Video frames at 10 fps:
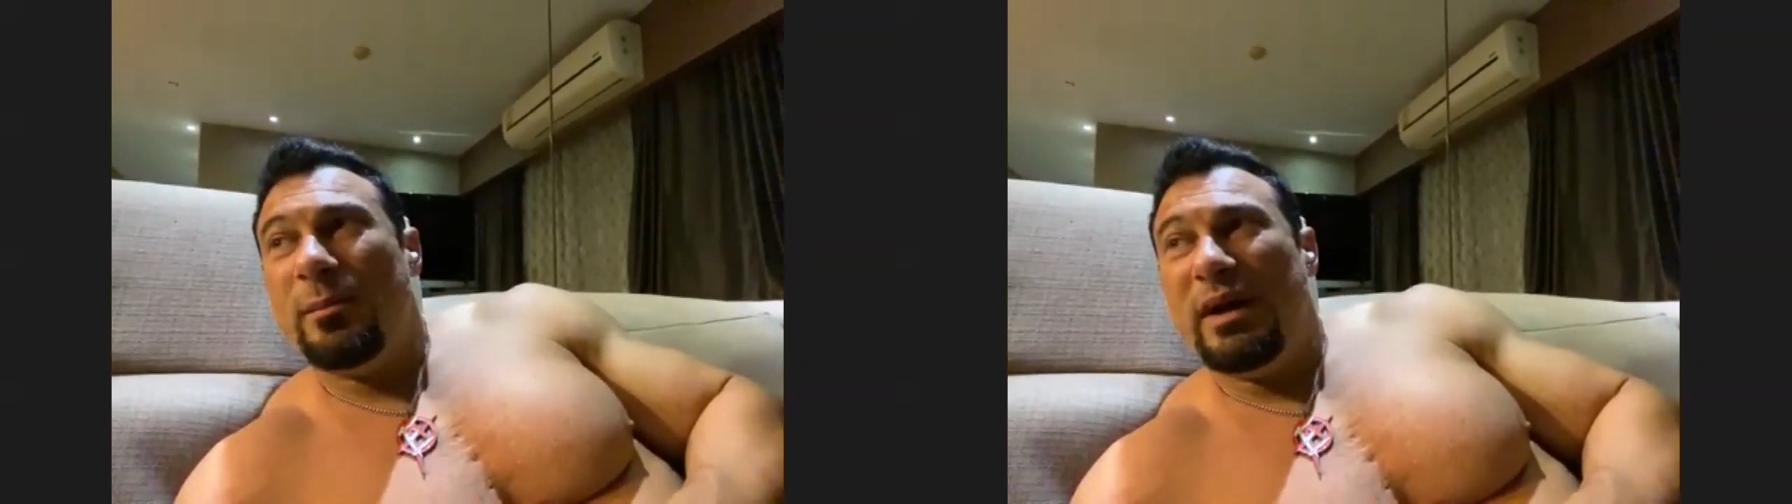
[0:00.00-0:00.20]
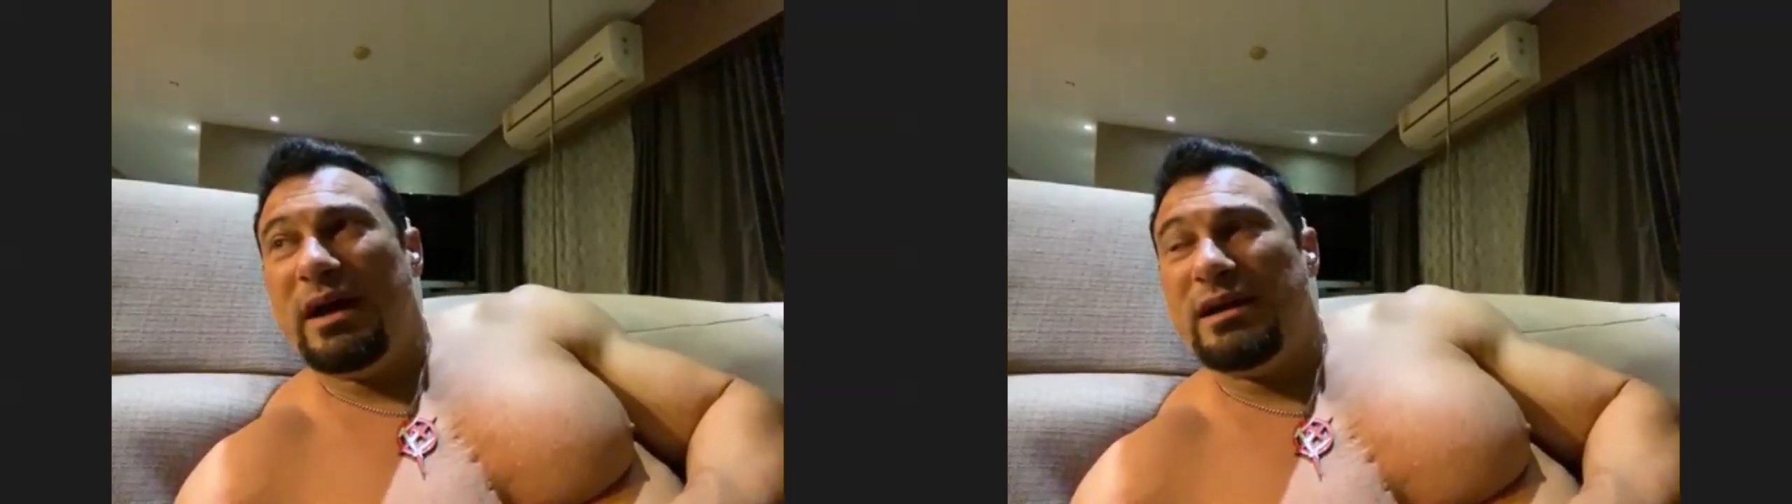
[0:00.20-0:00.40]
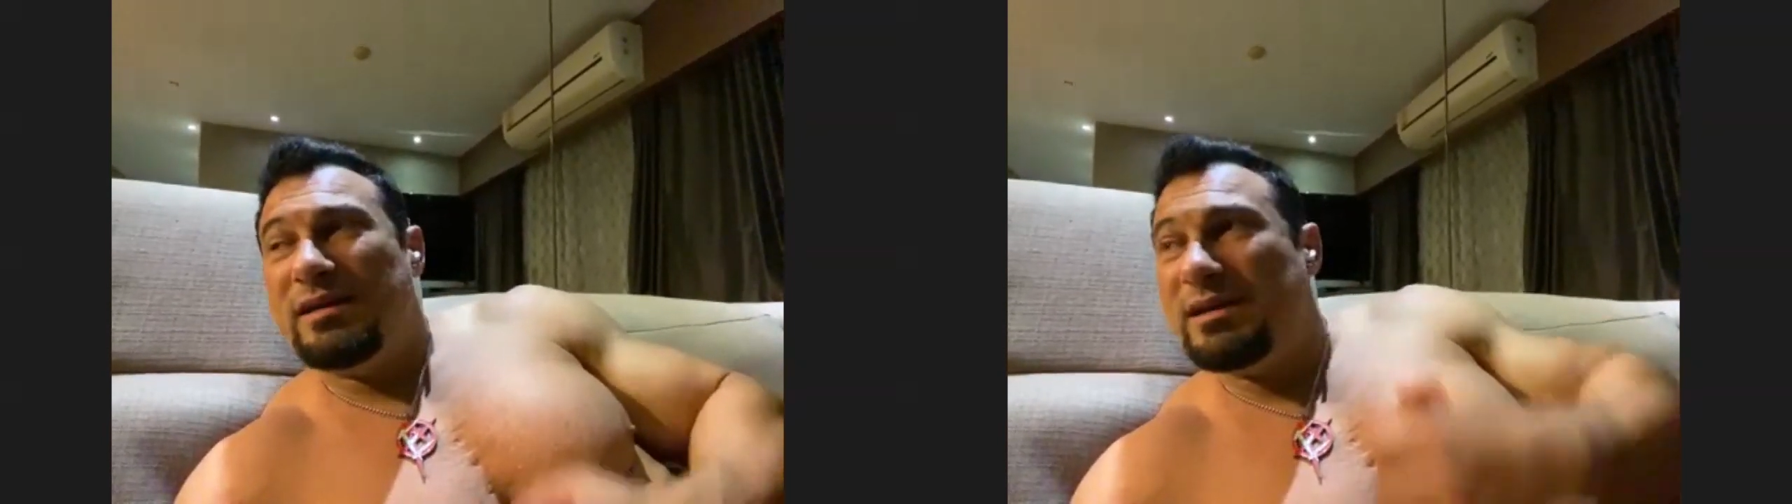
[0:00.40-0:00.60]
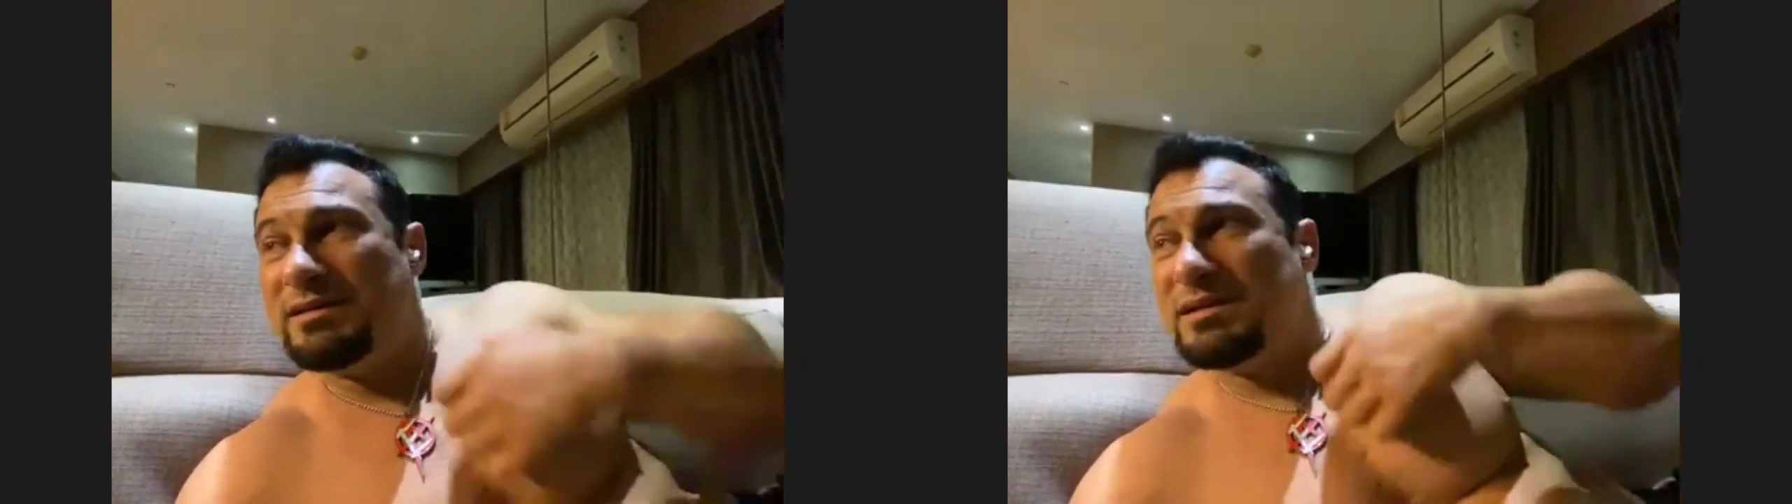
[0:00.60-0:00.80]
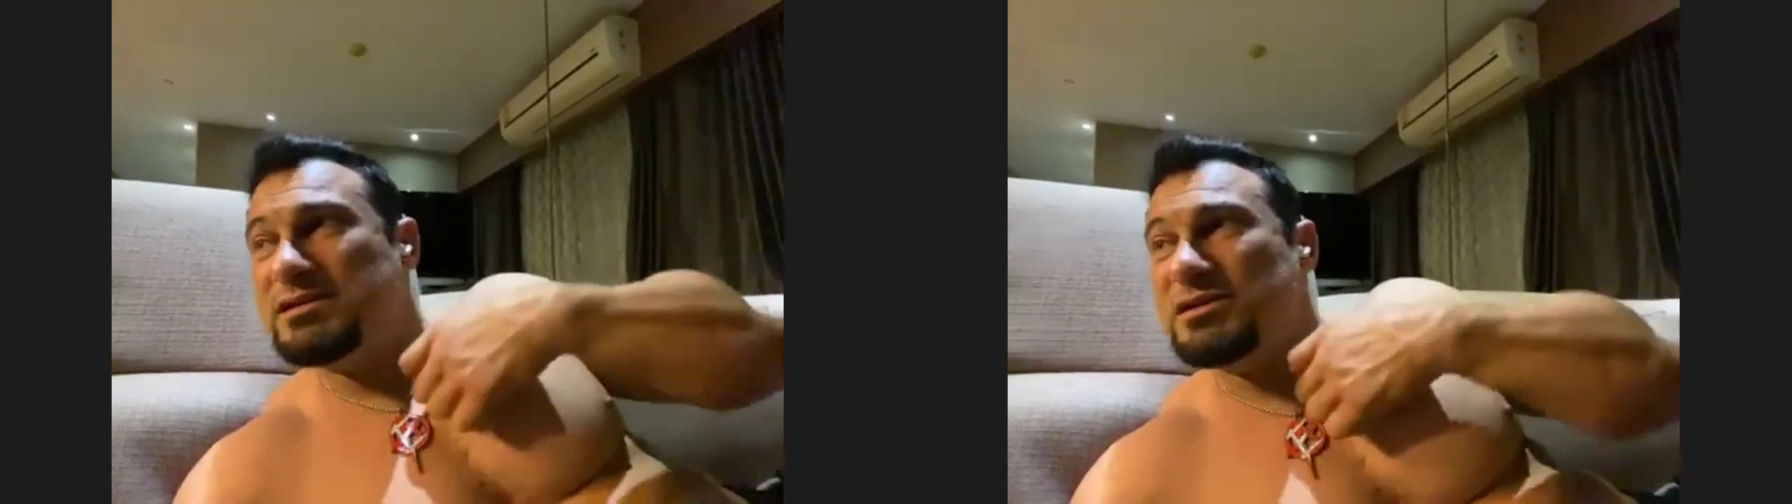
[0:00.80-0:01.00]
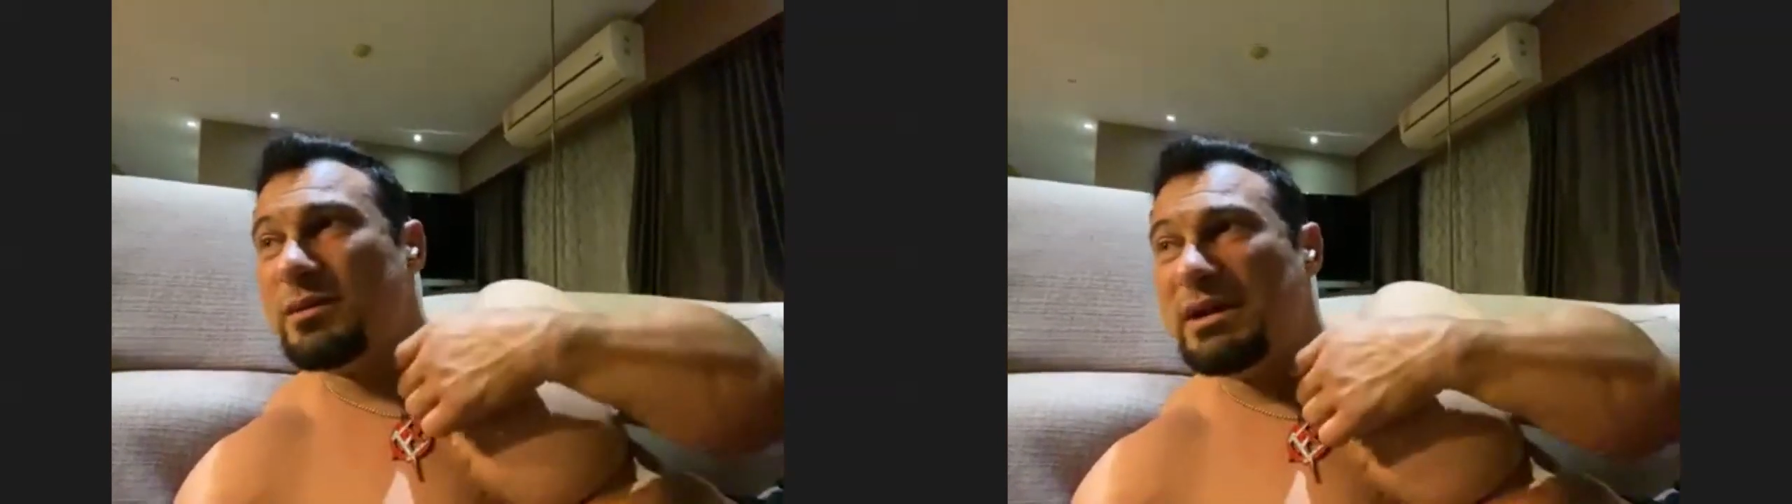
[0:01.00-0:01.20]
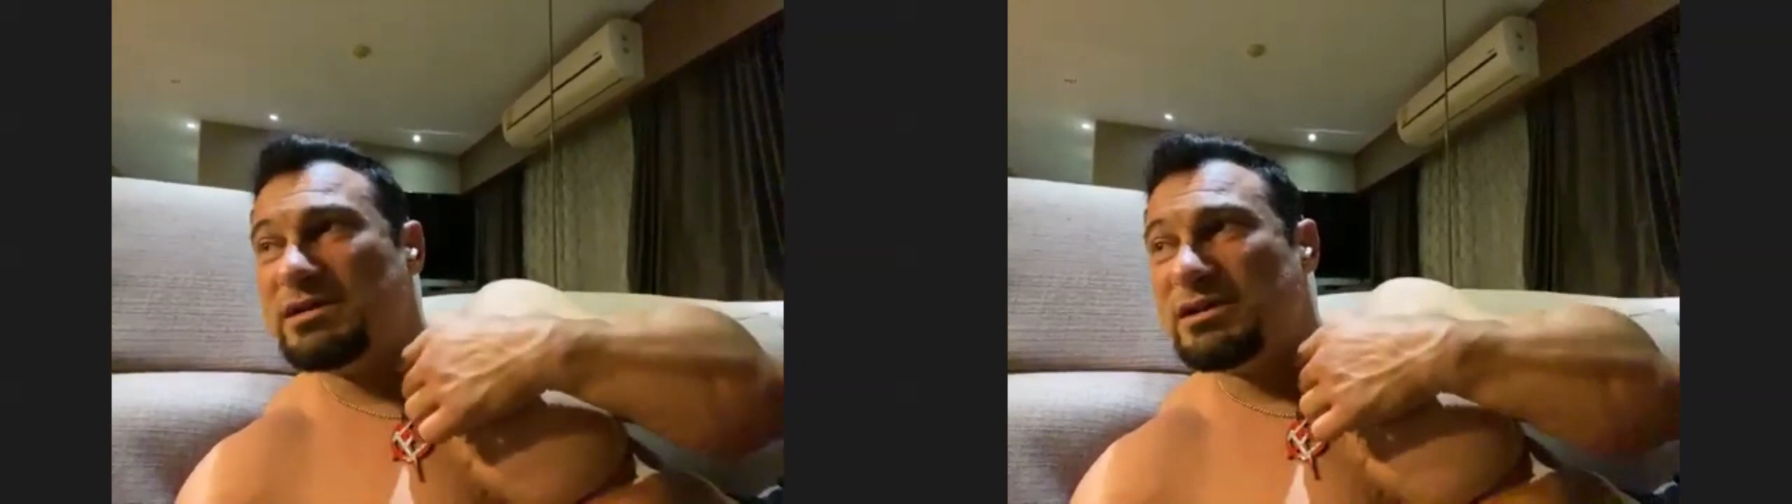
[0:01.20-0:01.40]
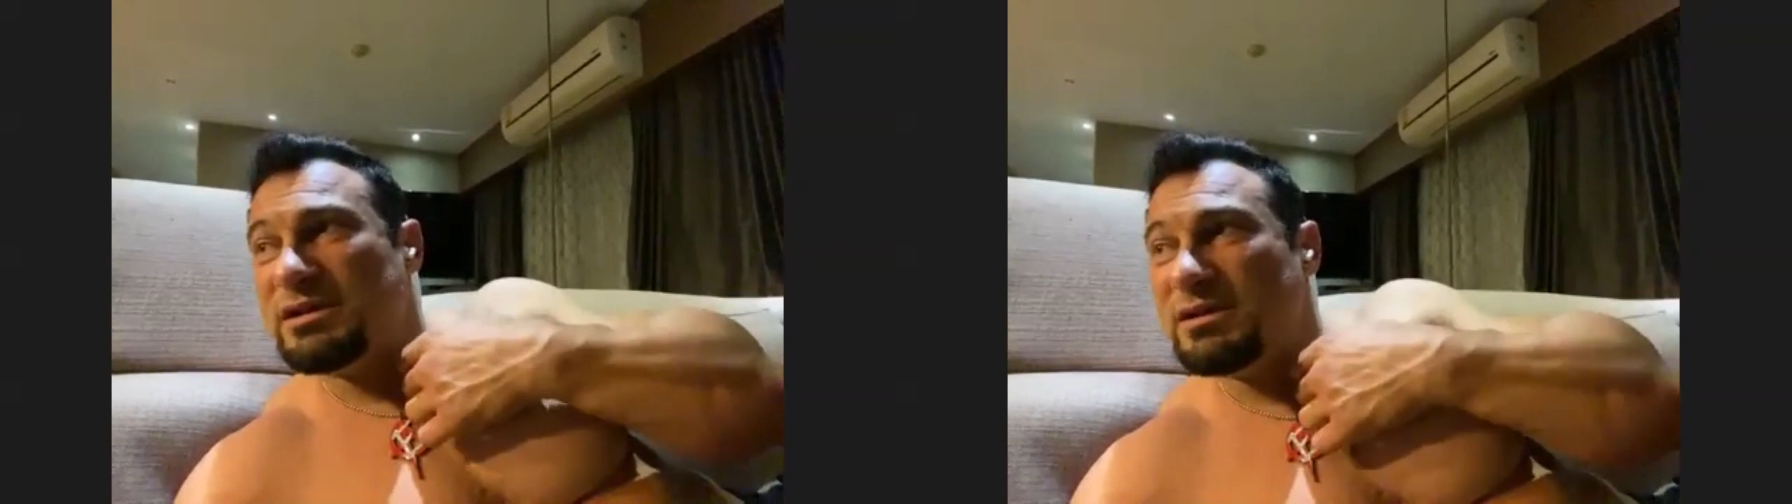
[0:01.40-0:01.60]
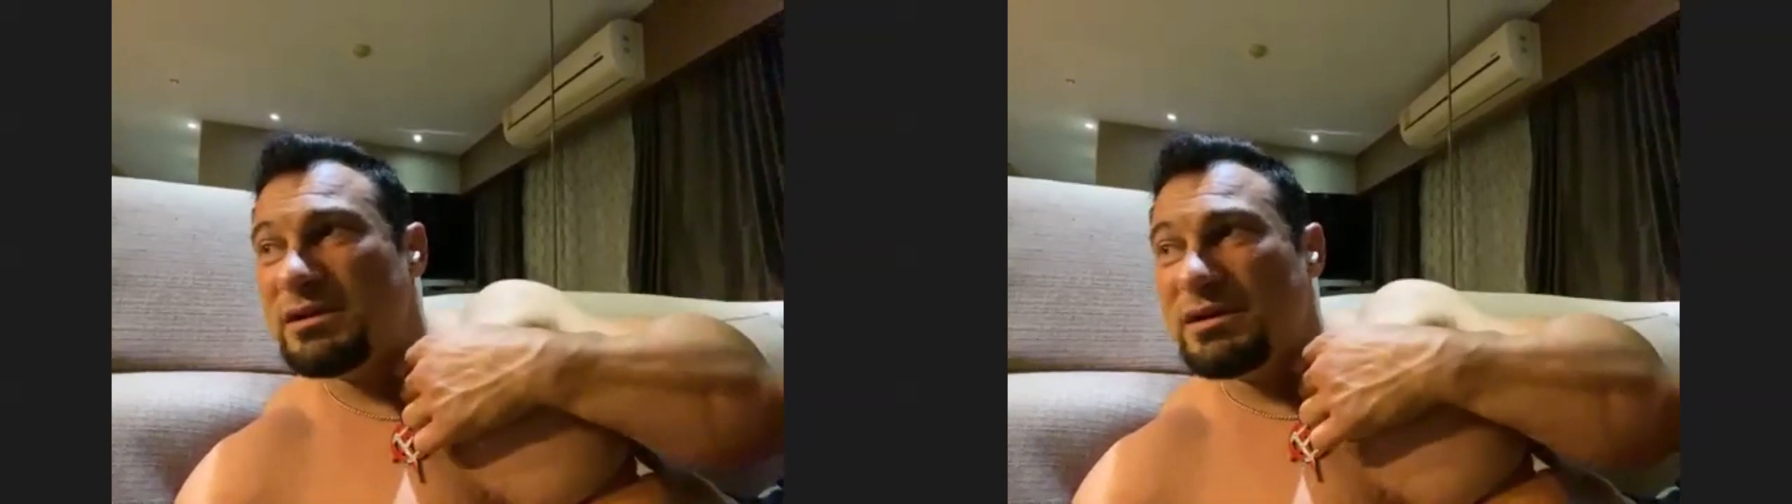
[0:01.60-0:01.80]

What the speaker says: But in this situation,